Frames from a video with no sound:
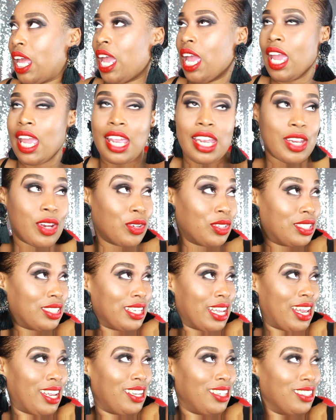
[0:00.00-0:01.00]
Hey, your
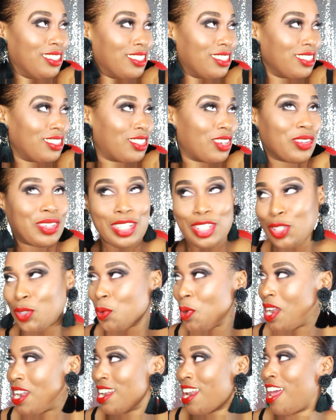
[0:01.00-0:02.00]
day look turned
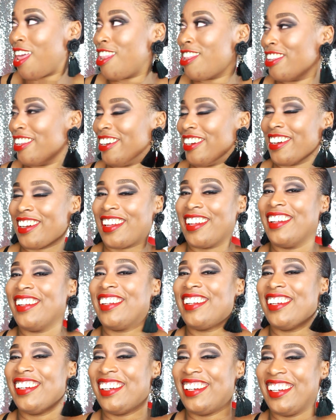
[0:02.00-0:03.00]
into a night look.
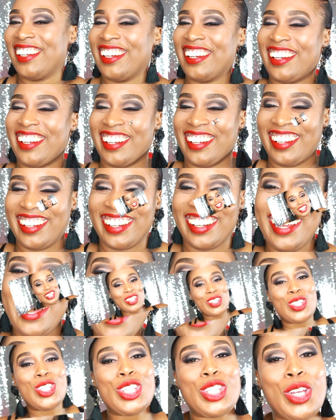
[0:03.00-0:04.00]

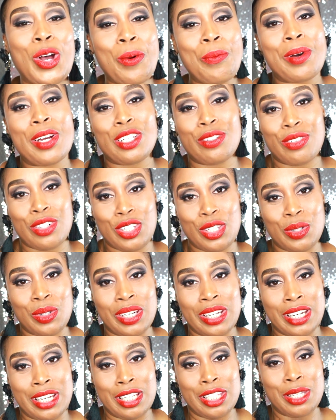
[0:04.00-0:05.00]
Thank you so much for
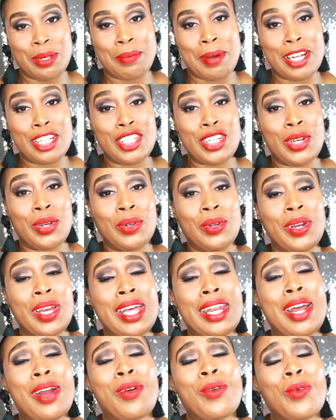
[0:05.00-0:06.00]
tuning into my channel,
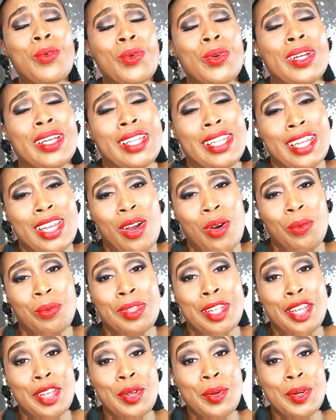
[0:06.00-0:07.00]
and I really
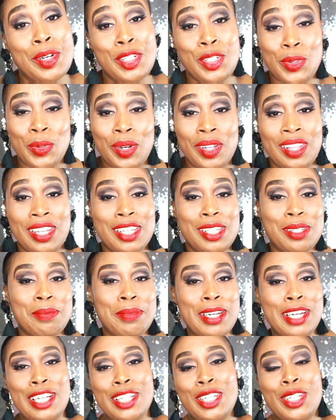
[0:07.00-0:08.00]
hope that you enjoyed this
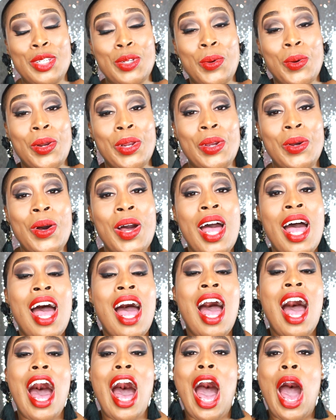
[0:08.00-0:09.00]
mini tutorial.
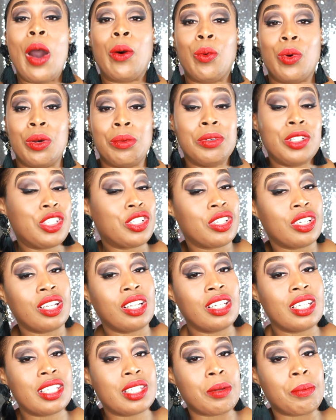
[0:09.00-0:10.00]
I will be sure
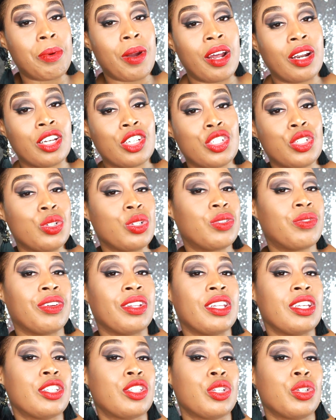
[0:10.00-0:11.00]
to list the products used for
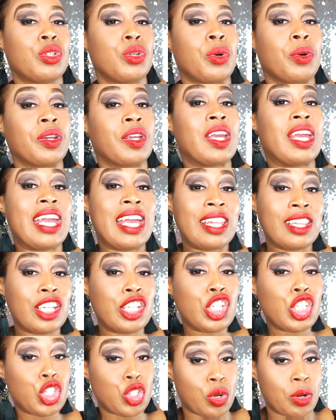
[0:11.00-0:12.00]
this tutorial in the
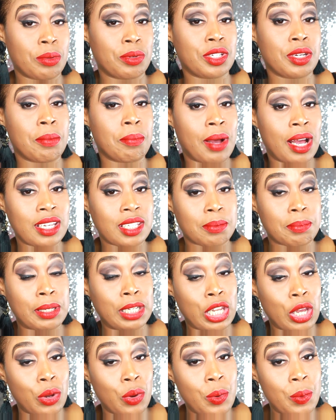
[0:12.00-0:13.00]
description box
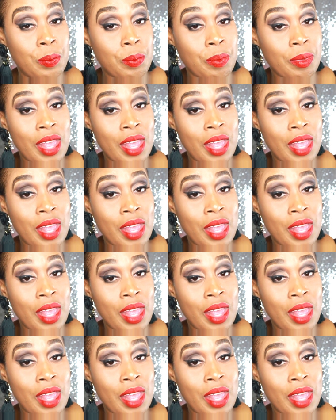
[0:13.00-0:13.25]
below.